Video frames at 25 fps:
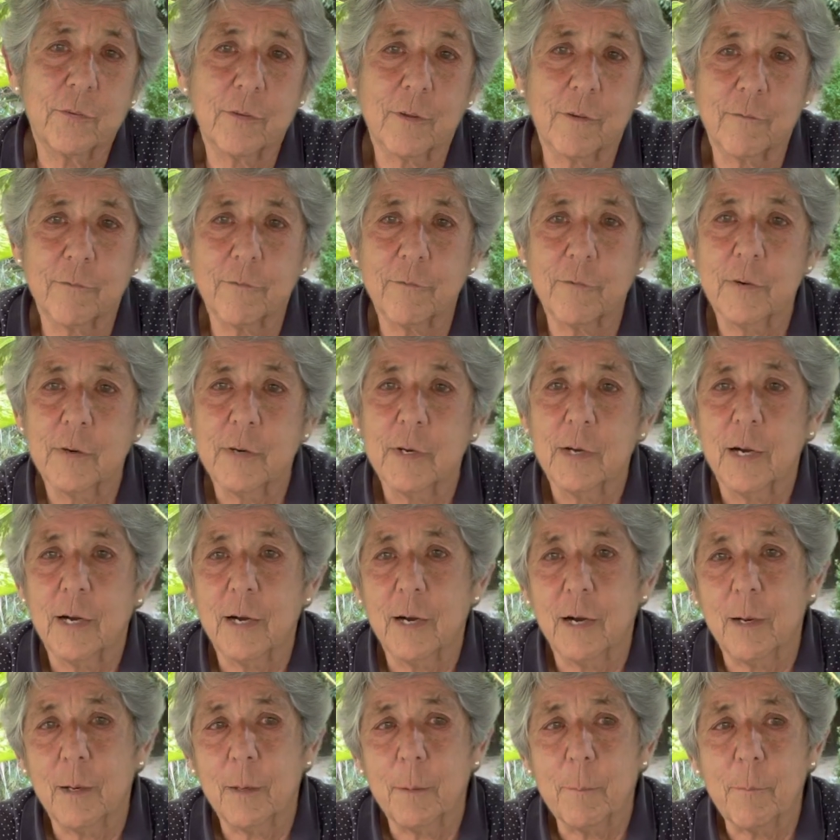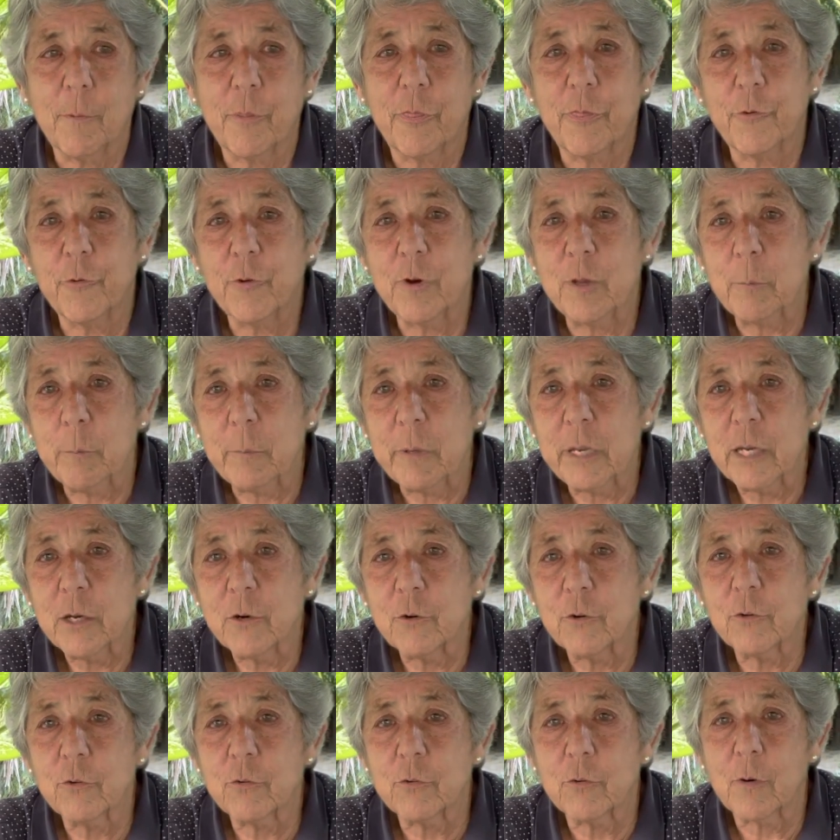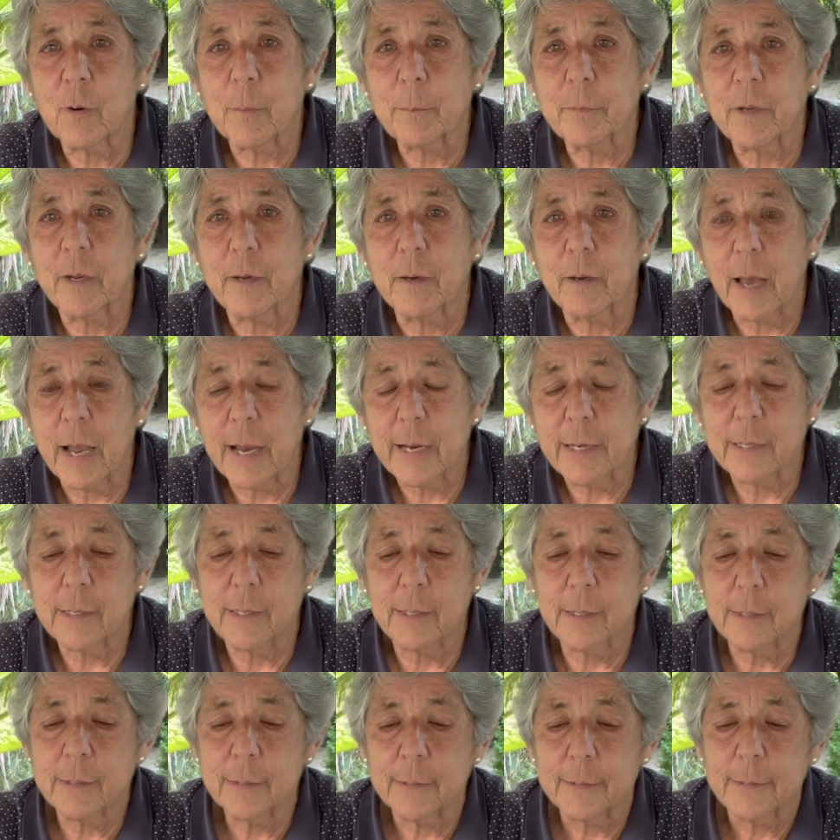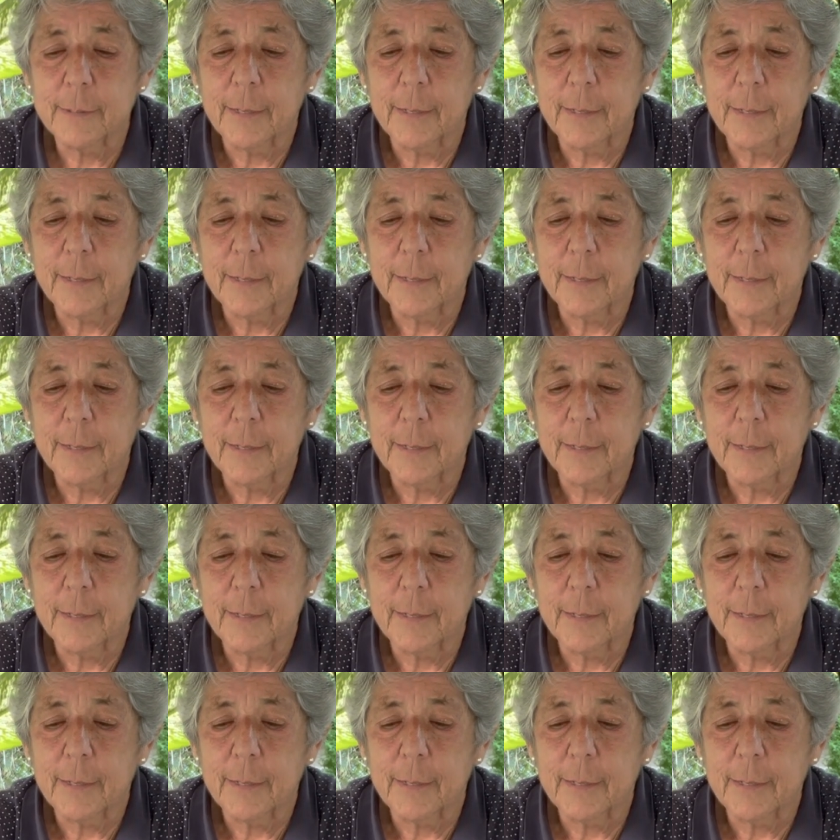of 30 meters or up to 90